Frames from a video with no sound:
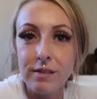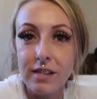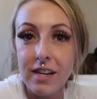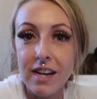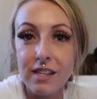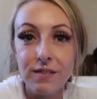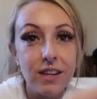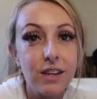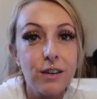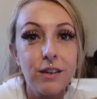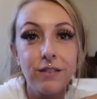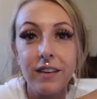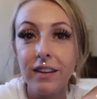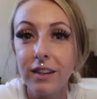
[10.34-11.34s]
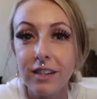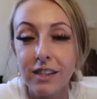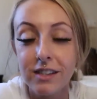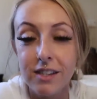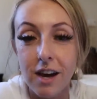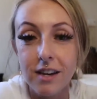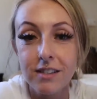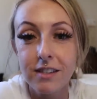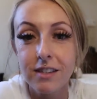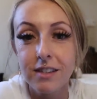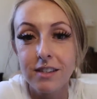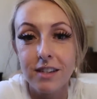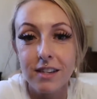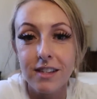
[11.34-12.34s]
For today's video, if I looked
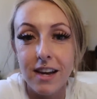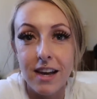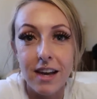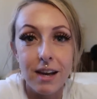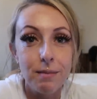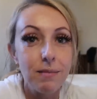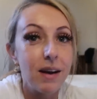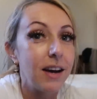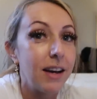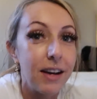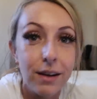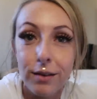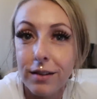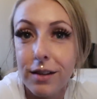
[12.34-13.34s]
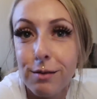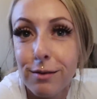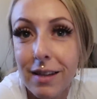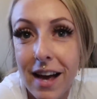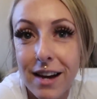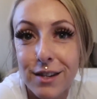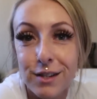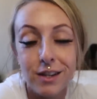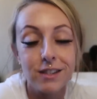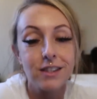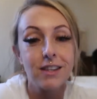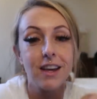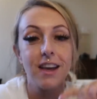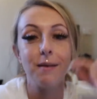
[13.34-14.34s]
exhausted, it's because I am. I only threw lashes
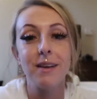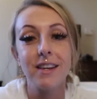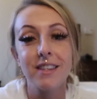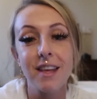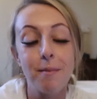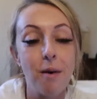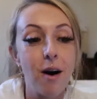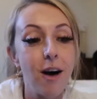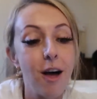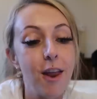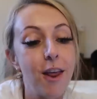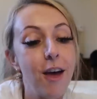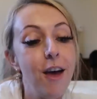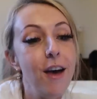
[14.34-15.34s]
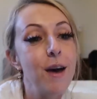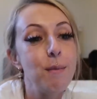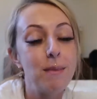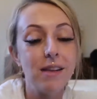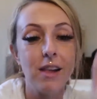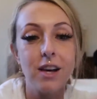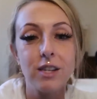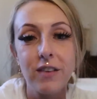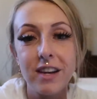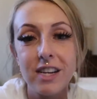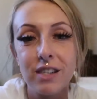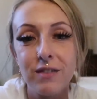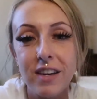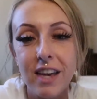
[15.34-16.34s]
on today because I'm on my Las
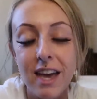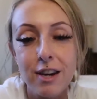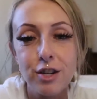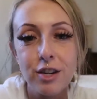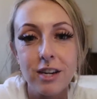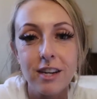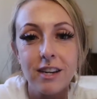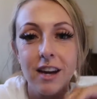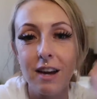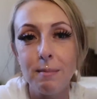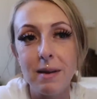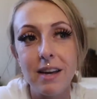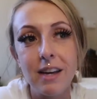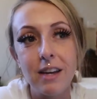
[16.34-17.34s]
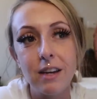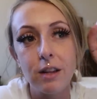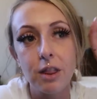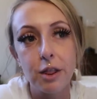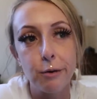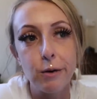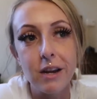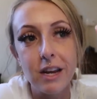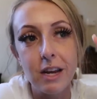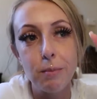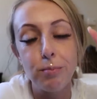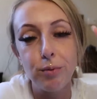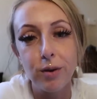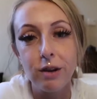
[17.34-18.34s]
Vegas vacation. I made
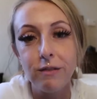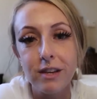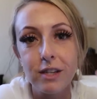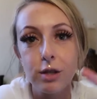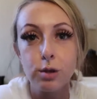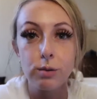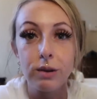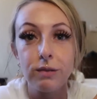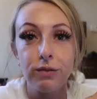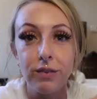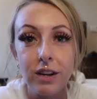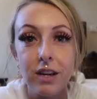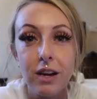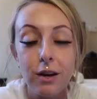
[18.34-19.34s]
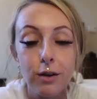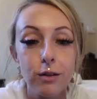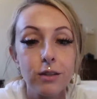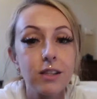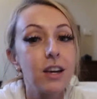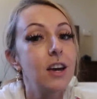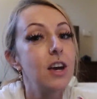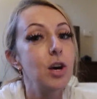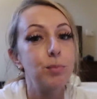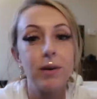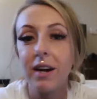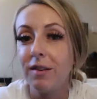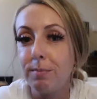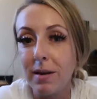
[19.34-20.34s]
three previous thrift videos,
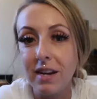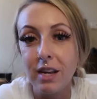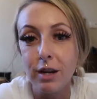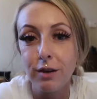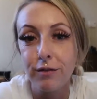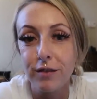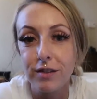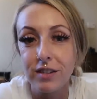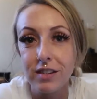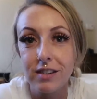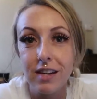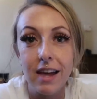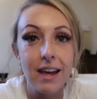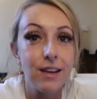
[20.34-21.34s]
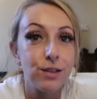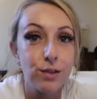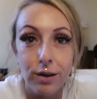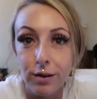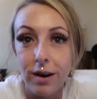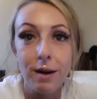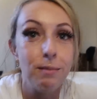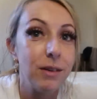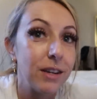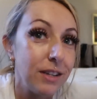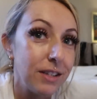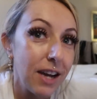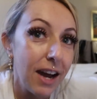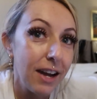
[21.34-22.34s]
but I've been here for six days, so I'm
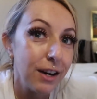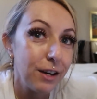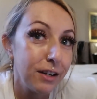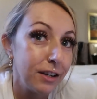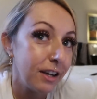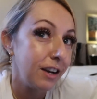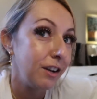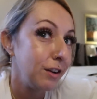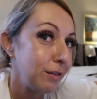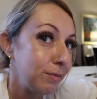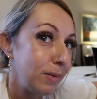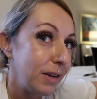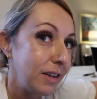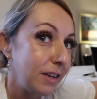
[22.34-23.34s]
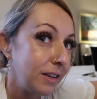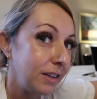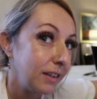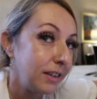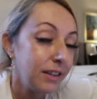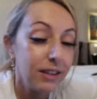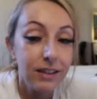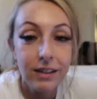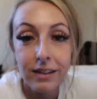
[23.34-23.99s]
looking tired. I have been